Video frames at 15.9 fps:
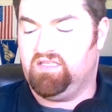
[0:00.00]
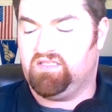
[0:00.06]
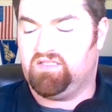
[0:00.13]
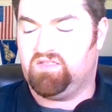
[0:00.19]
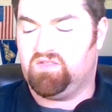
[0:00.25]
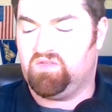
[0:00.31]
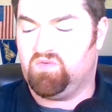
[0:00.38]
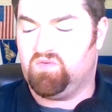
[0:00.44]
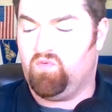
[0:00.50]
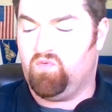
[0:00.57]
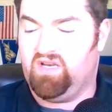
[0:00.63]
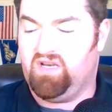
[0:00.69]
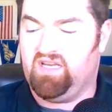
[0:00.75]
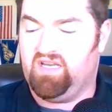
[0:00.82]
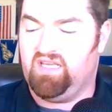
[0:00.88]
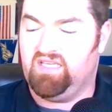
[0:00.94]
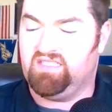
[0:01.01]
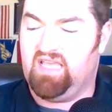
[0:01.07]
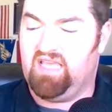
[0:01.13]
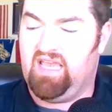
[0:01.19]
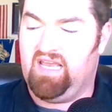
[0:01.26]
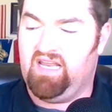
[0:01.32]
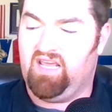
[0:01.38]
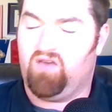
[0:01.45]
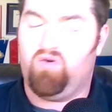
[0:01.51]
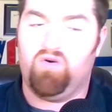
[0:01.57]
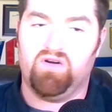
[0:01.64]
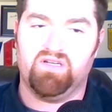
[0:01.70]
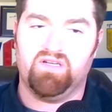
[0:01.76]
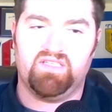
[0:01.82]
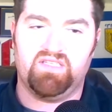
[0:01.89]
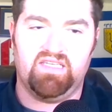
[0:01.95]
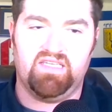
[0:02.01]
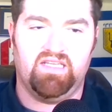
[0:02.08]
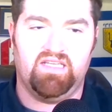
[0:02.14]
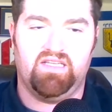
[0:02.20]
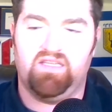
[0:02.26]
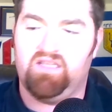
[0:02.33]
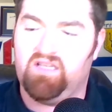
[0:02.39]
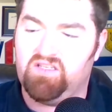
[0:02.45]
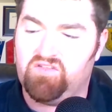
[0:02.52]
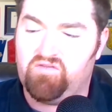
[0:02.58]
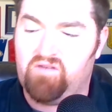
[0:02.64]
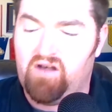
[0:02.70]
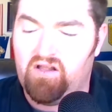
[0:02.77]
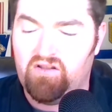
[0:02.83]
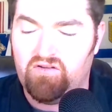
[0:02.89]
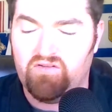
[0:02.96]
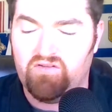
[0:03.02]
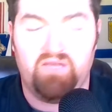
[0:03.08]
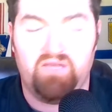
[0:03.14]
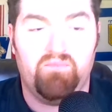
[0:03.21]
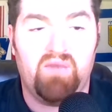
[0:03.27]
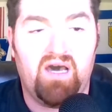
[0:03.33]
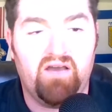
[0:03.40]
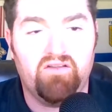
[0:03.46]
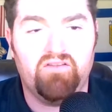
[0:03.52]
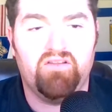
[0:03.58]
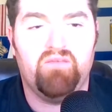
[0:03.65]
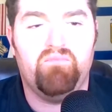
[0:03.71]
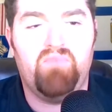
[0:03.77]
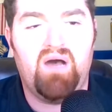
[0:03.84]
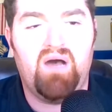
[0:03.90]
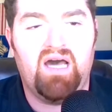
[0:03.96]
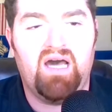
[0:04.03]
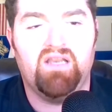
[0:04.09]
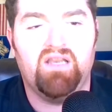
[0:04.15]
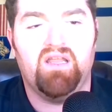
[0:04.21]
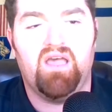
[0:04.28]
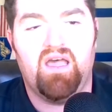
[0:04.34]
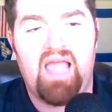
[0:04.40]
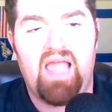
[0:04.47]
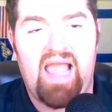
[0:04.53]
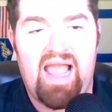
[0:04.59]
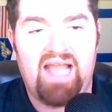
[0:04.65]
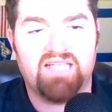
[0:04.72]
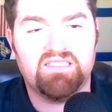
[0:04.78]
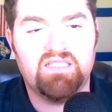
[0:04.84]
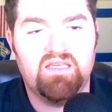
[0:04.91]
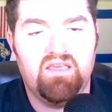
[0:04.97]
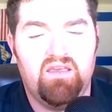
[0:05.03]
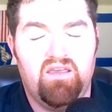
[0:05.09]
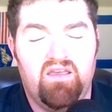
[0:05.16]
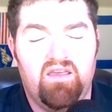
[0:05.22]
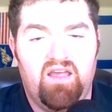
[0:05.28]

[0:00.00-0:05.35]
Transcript: is what it is. And of course, it does follow the Bottled and Bond Act.